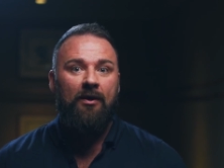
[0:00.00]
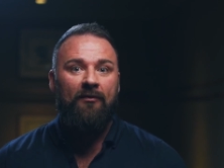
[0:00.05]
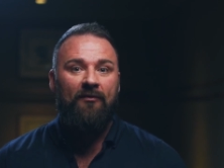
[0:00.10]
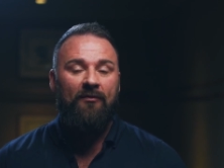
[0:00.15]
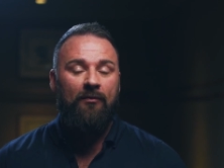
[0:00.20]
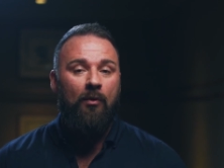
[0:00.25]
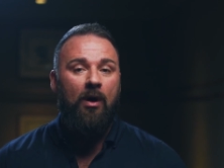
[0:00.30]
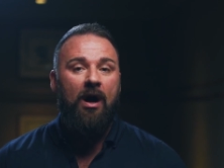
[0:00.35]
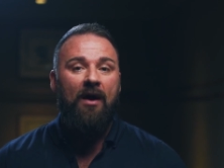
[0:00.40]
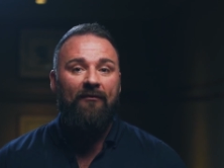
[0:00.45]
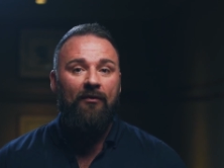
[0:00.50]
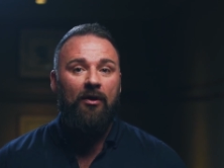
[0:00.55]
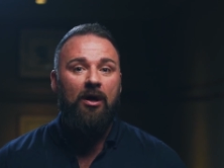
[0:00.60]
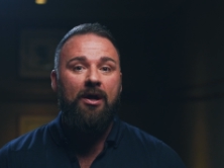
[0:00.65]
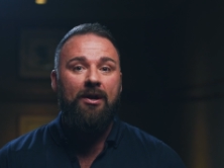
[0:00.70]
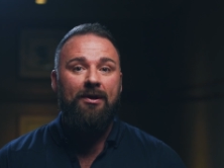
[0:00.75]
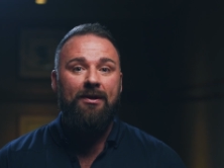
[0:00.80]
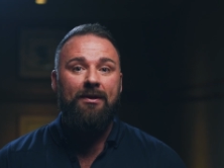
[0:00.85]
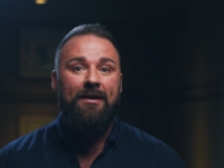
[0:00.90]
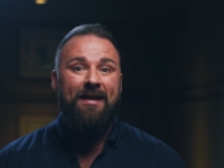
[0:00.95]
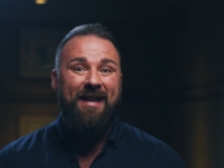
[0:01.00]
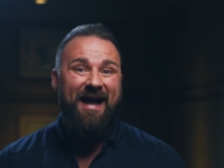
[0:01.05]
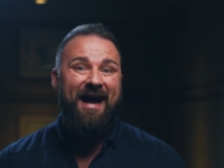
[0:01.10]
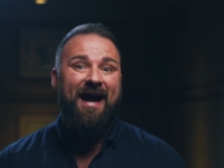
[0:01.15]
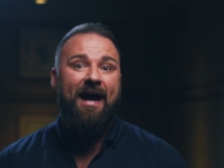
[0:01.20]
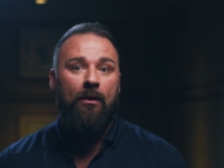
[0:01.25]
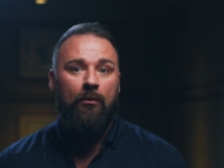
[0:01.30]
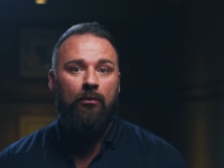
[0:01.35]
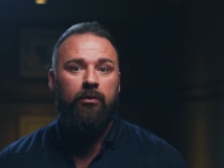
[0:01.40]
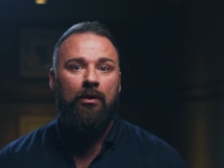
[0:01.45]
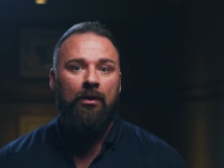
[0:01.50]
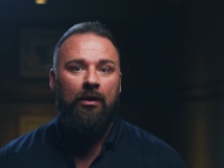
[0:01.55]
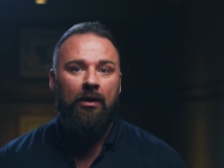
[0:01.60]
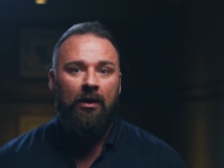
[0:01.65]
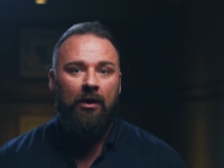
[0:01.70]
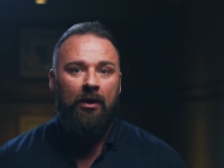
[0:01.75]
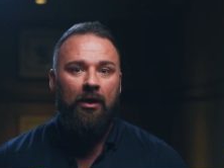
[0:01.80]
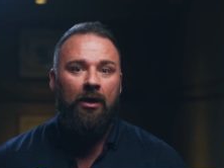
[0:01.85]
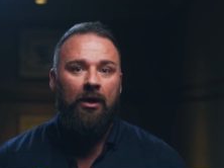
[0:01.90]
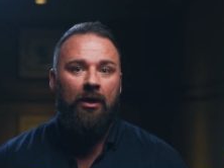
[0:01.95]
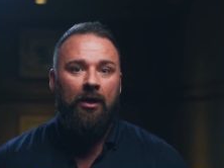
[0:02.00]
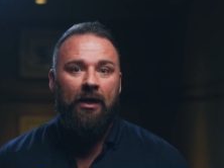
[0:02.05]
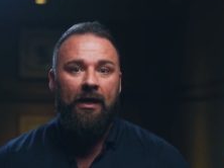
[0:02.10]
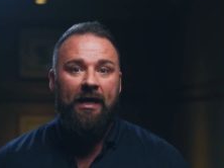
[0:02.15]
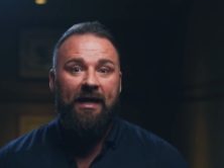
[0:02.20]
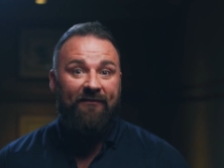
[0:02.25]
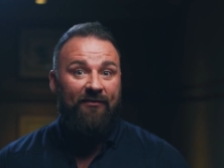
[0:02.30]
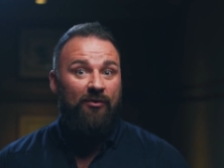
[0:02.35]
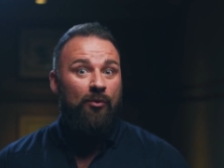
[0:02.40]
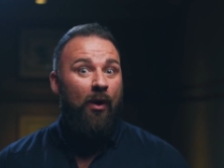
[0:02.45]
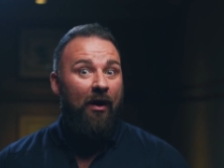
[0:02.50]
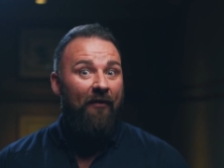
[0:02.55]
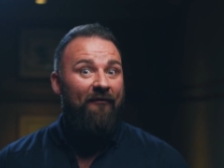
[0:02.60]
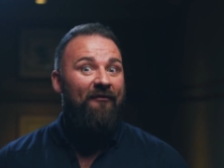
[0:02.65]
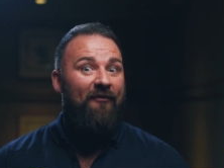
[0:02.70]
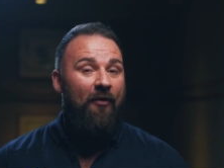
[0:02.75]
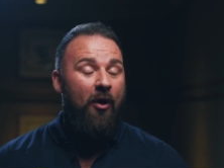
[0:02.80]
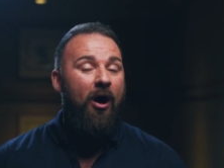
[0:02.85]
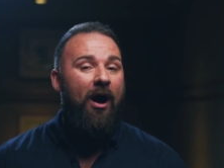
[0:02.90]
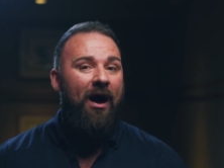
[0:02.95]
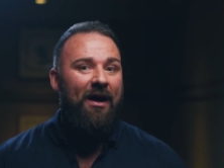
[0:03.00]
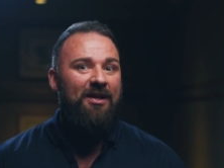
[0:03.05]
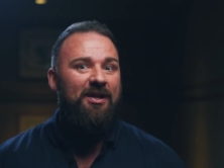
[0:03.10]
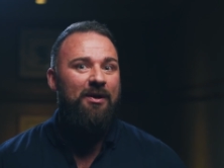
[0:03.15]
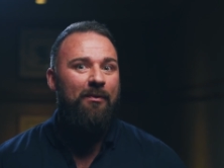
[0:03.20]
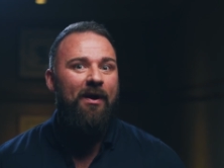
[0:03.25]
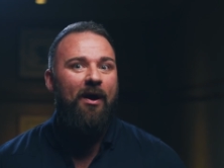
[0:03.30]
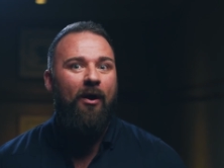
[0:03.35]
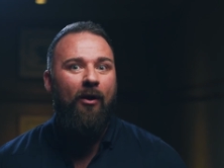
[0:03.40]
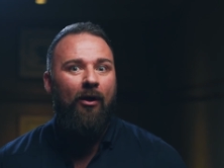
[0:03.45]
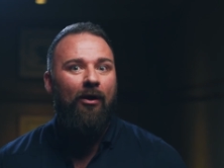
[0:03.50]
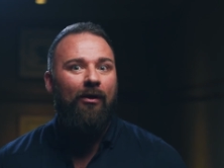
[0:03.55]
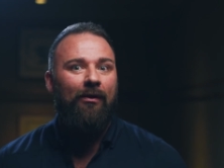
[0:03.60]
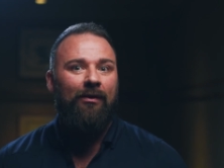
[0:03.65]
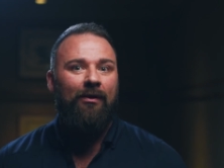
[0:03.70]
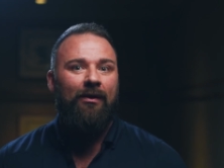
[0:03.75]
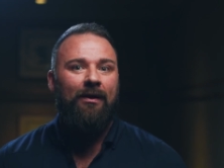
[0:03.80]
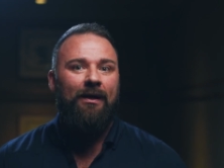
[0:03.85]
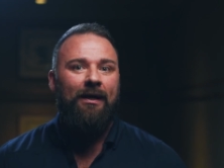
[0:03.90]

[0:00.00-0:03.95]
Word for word: for what I've learned now, even though I thought I knew it all,